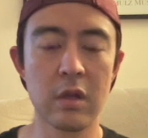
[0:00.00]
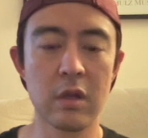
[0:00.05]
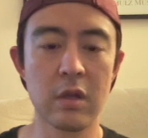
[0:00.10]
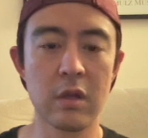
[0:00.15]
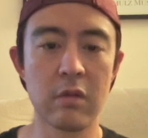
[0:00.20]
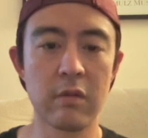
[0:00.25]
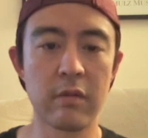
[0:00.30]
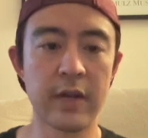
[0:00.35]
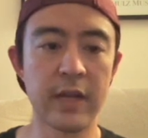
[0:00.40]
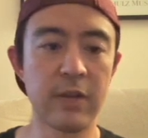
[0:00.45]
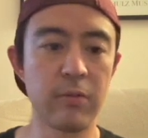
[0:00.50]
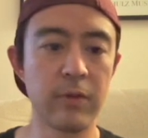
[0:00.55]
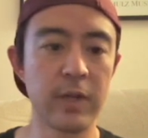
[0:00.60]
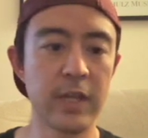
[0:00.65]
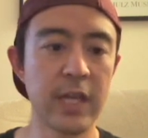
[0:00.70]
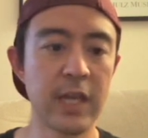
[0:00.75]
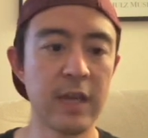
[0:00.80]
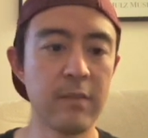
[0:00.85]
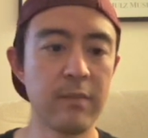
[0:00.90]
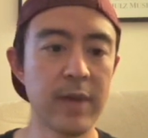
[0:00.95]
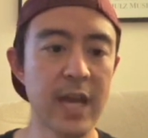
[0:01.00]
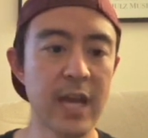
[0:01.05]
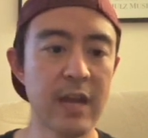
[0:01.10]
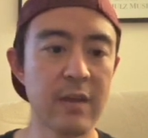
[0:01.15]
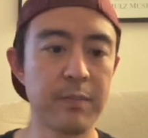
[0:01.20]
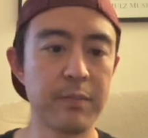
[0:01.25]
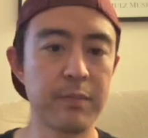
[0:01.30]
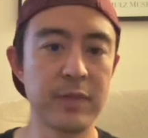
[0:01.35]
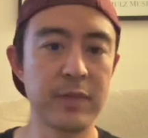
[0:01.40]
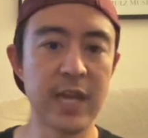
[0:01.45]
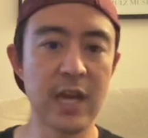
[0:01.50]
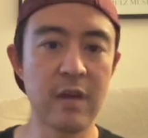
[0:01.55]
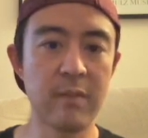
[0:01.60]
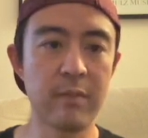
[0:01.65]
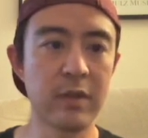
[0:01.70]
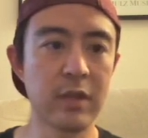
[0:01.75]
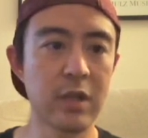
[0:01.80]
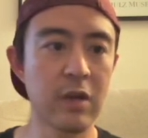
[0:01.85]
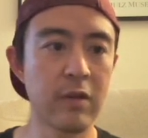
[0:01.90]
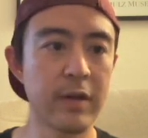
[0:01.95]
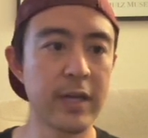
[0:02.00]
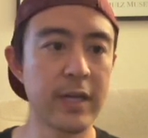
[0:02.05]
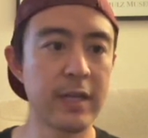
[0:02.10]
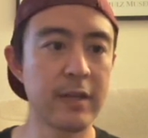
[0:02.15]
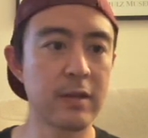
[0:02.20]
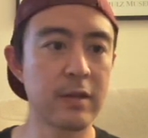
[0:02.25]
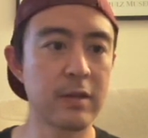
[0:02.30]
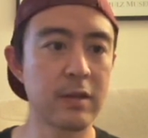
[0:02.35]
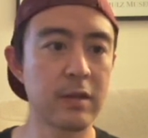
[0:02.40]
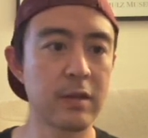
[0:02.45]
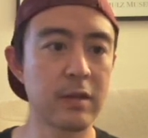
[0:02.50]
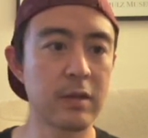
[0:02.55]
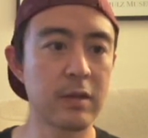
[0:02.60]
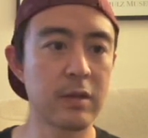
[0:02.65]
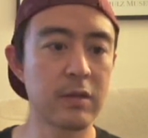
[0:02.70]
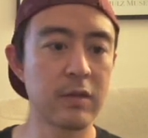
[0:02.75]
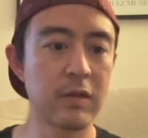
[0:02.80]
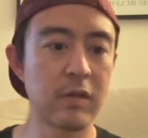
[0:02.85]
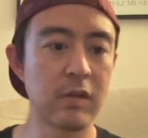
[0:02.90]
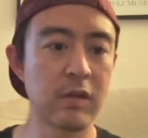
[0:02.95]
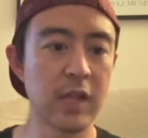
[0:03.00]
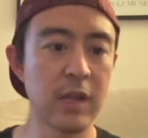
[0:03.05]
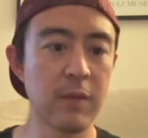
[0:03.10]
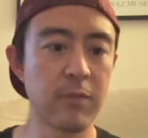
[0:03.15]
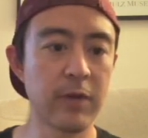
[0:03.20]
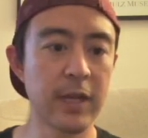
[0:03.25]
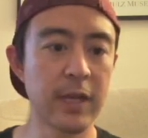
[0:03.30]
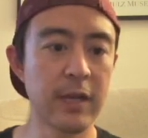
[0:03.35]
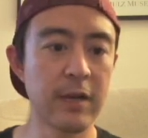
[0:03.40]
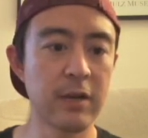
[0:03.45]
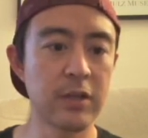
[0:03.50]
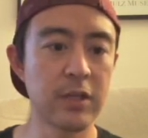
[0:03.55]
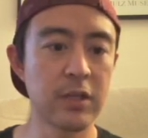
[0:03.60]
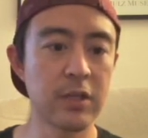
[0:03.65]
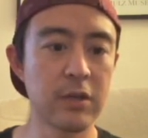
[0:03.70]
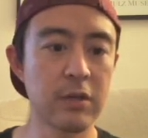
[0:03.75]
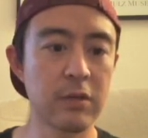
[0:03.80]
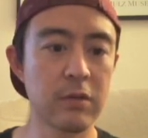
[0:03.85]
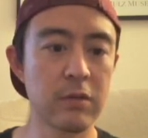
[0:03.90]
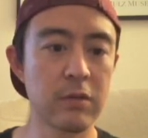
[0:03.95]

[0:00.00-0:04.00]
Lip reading: Right, we came back down below it. Same right here too.